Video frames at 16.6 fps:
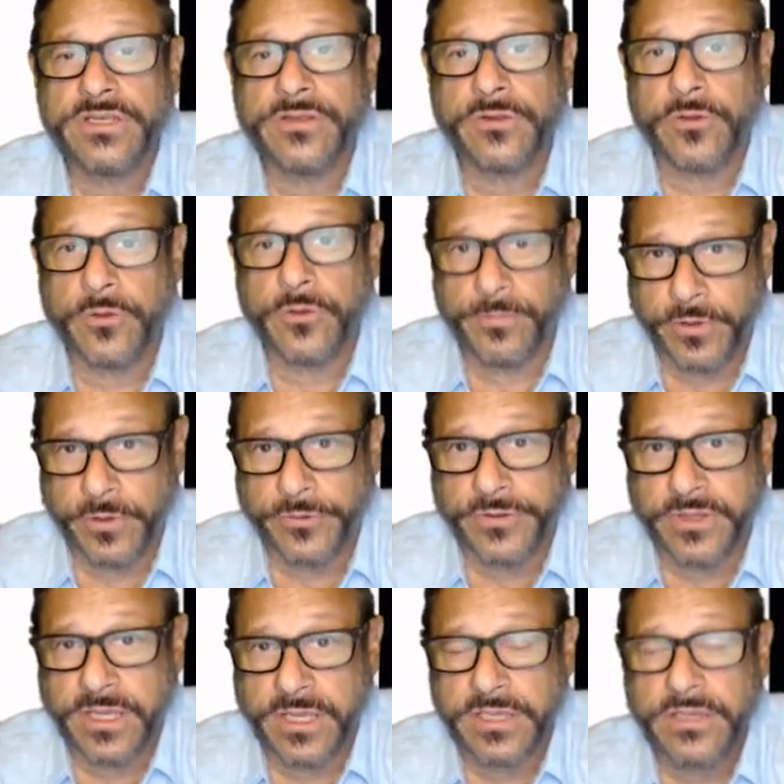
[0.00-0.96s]
either your
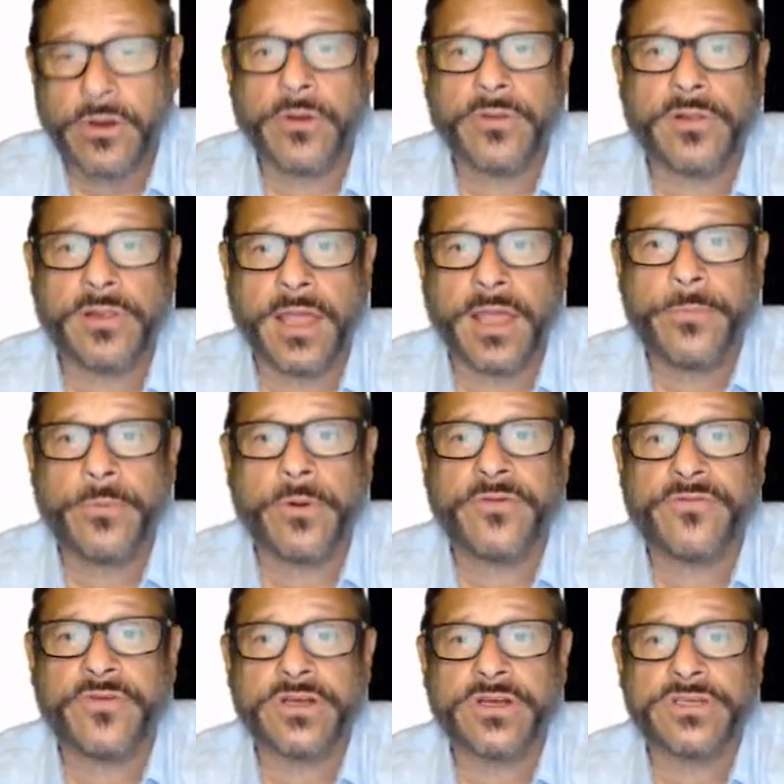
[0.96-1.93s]
built-in or the library
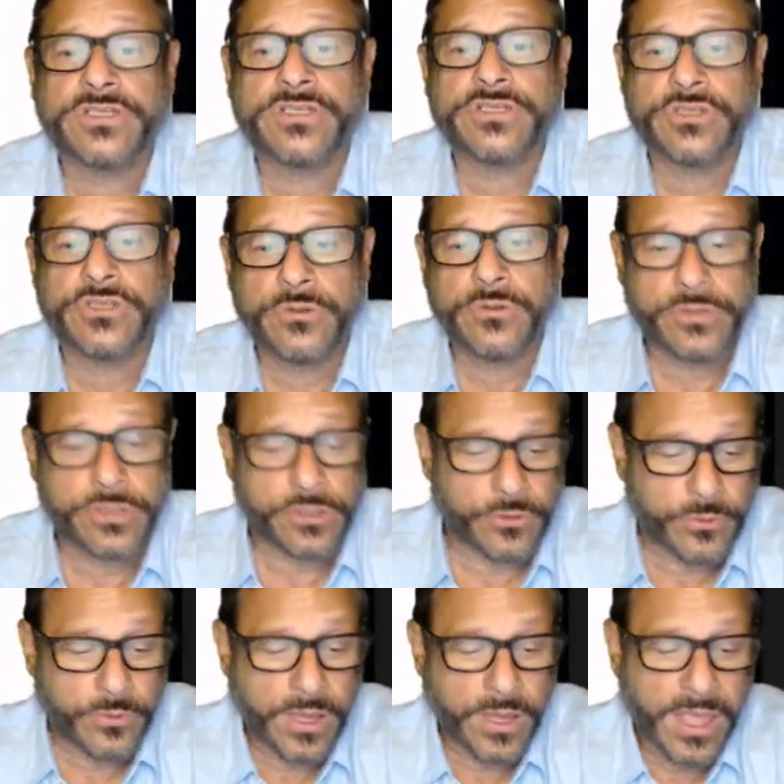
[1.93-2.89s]
functions you
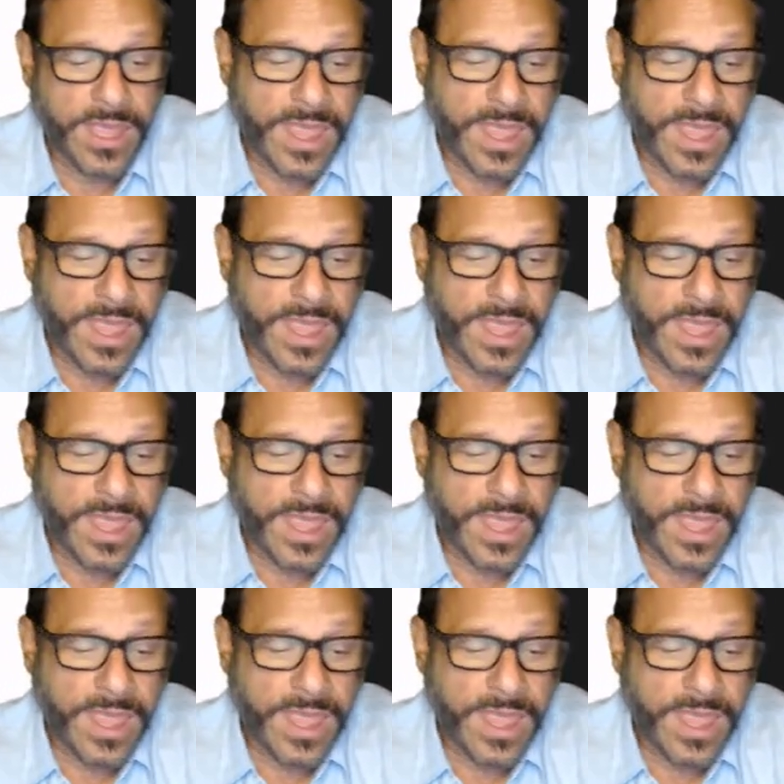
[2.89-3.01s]
do.